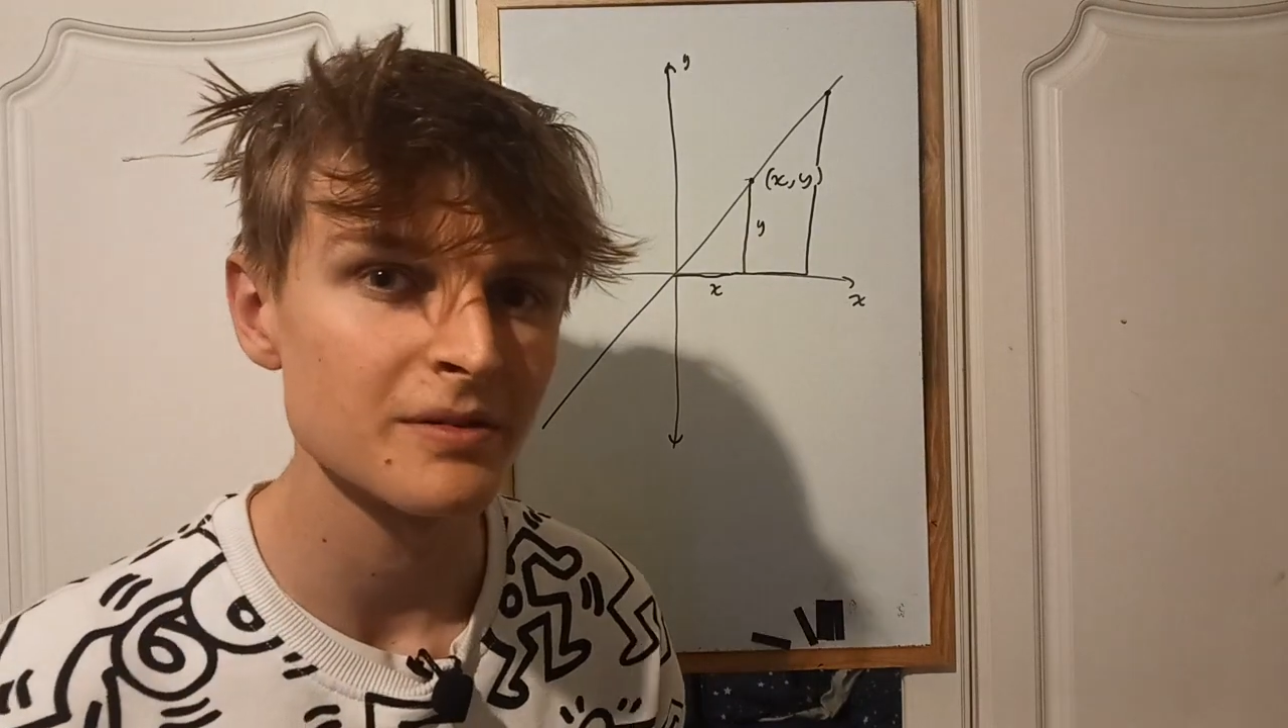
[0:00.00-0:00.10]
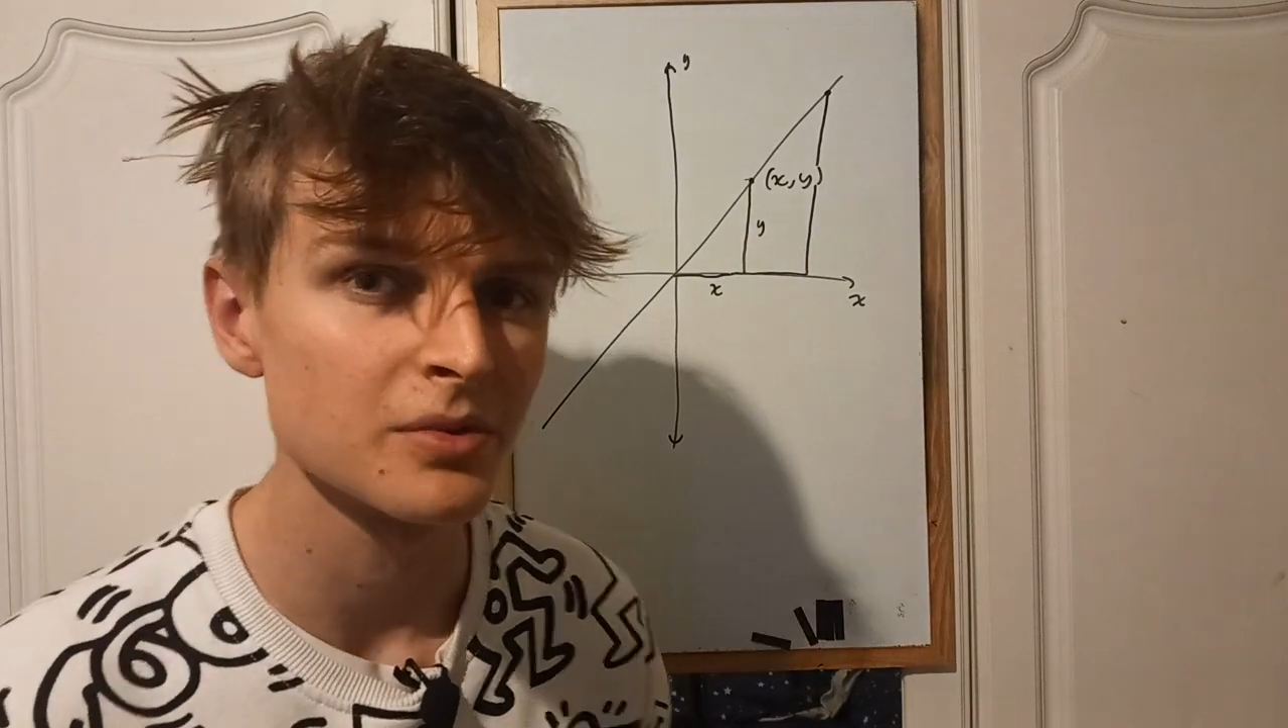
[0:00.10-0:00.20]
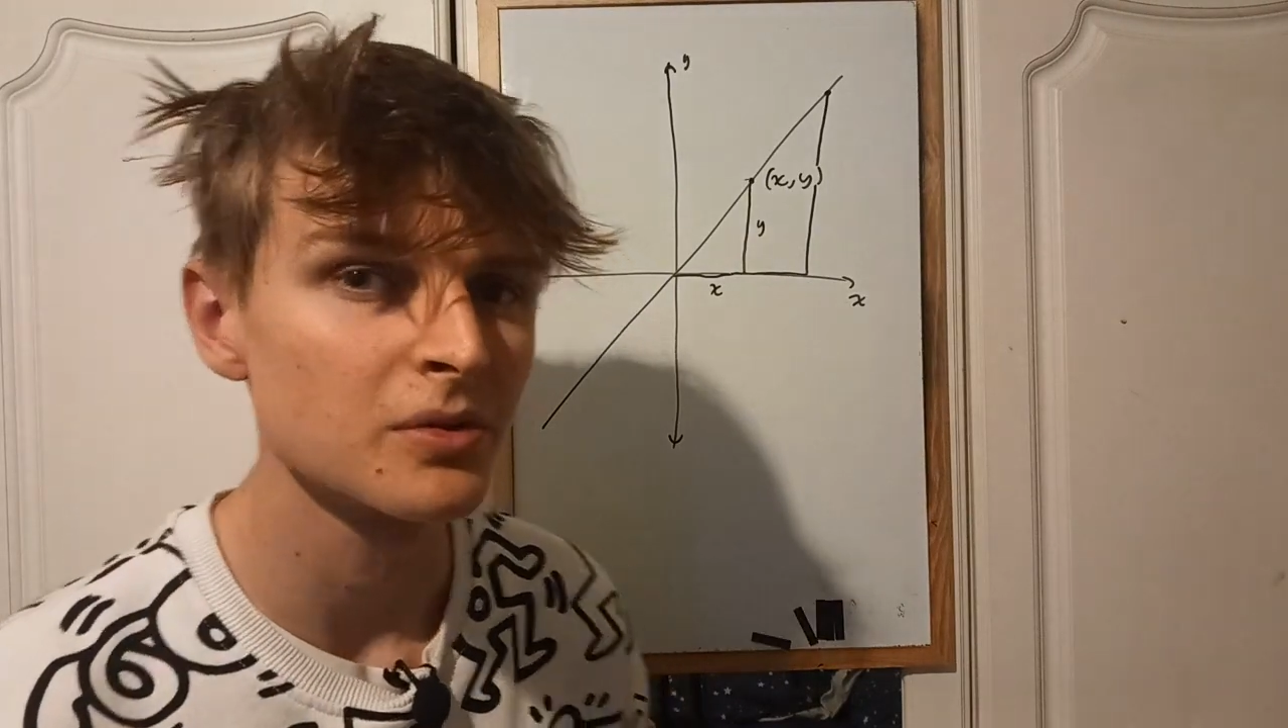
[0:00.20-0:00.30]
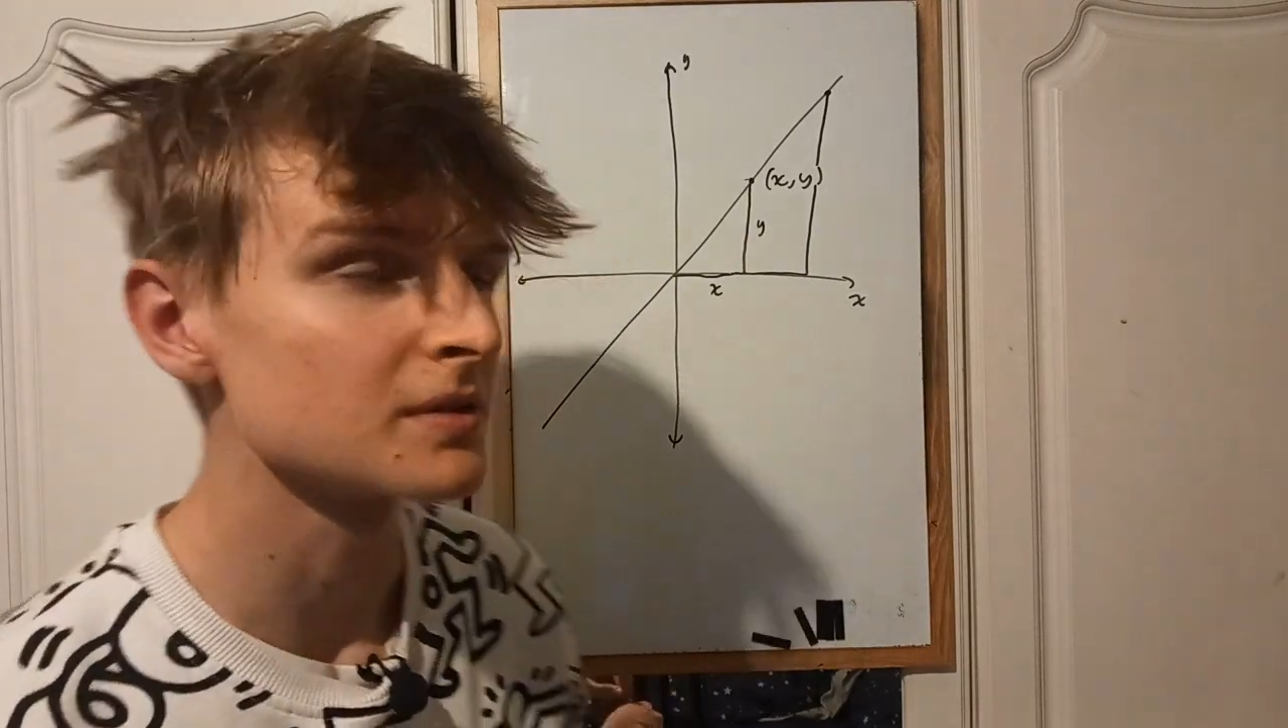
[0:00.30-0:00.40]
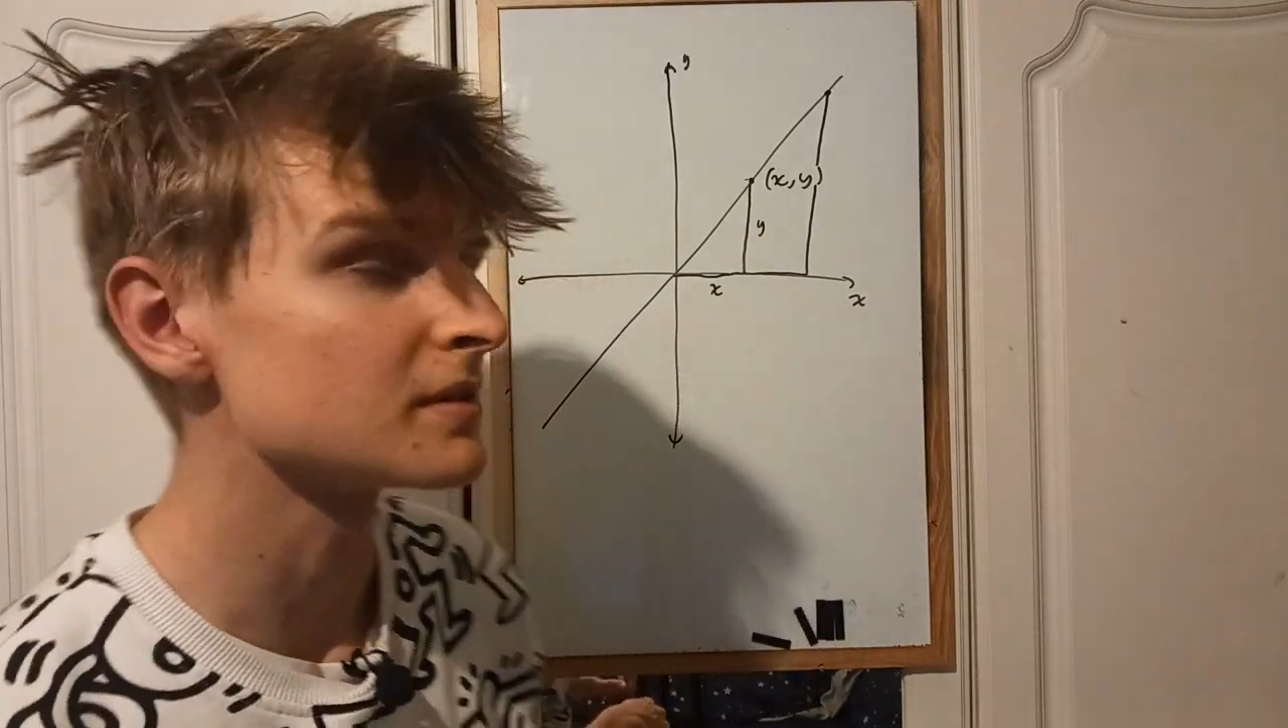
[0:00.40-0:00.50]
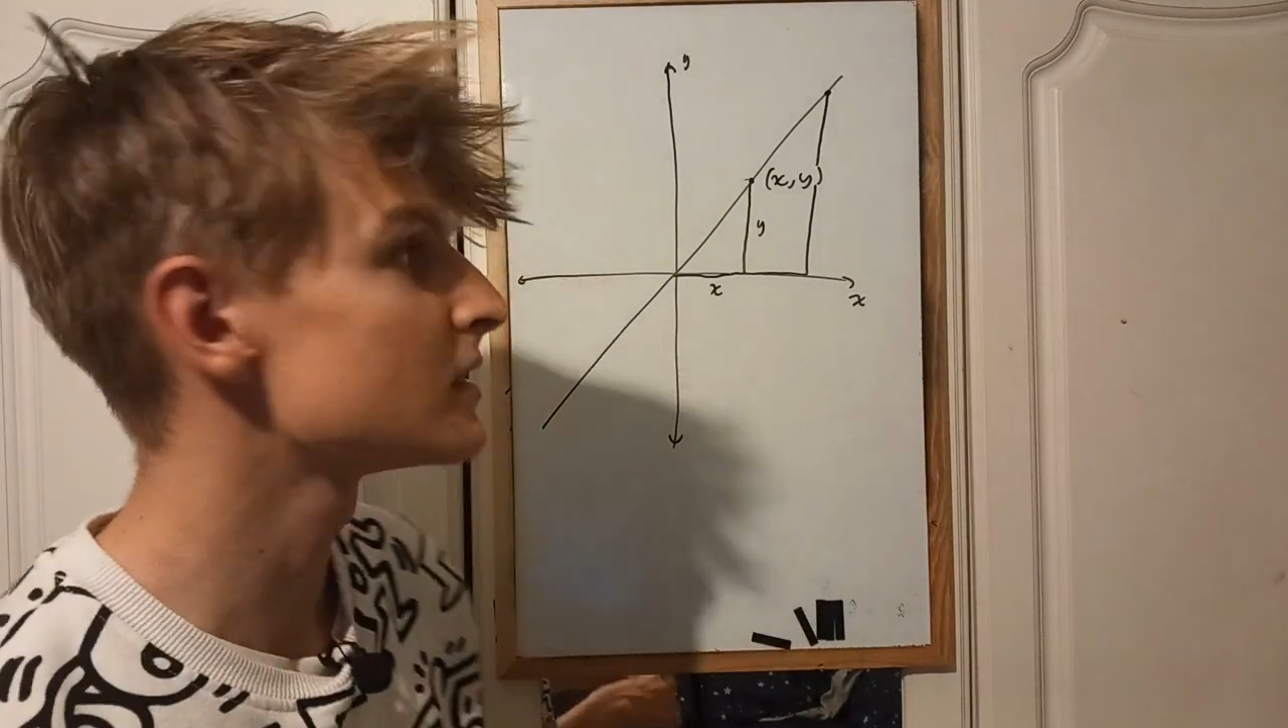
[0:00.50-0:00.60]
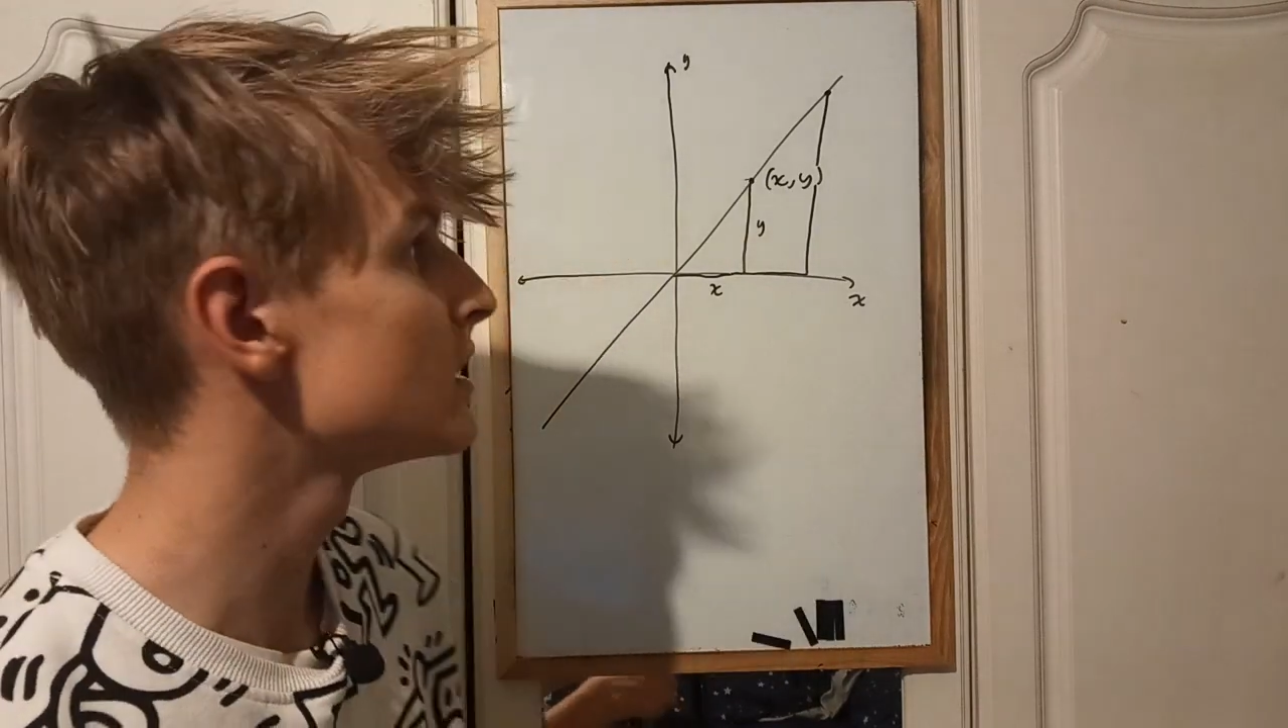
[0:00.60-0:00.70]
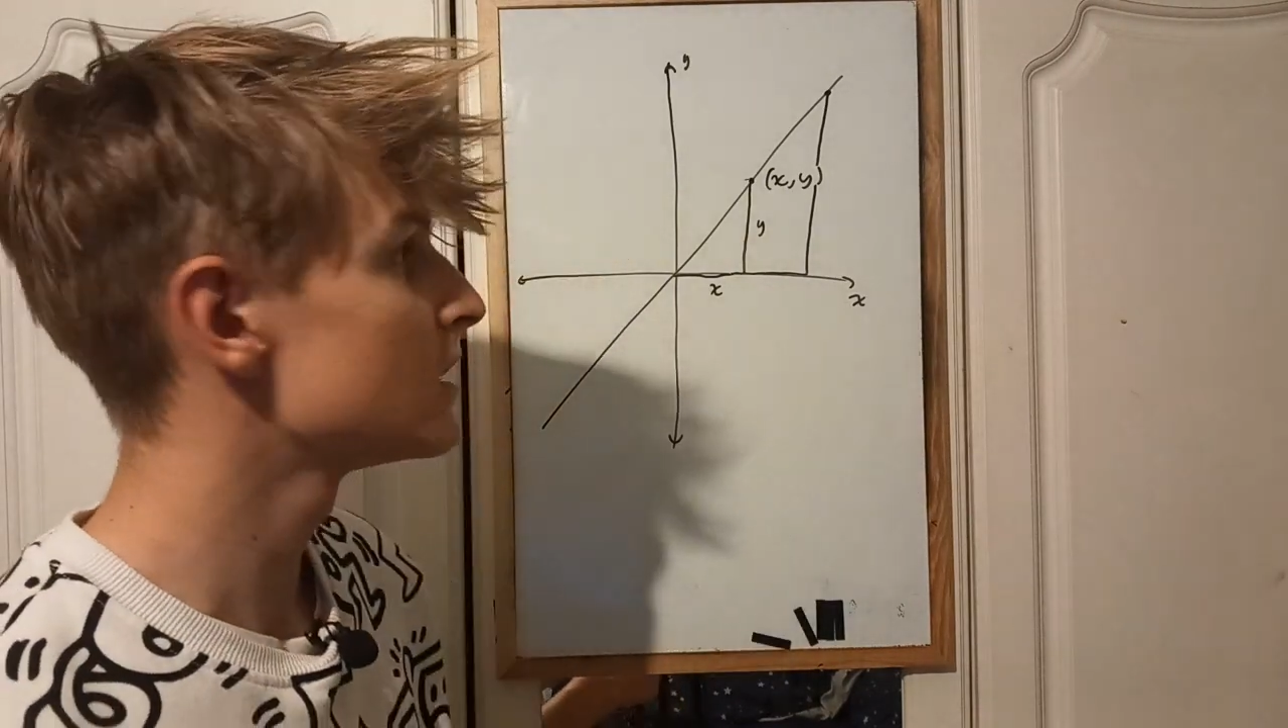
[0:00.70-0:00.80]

important.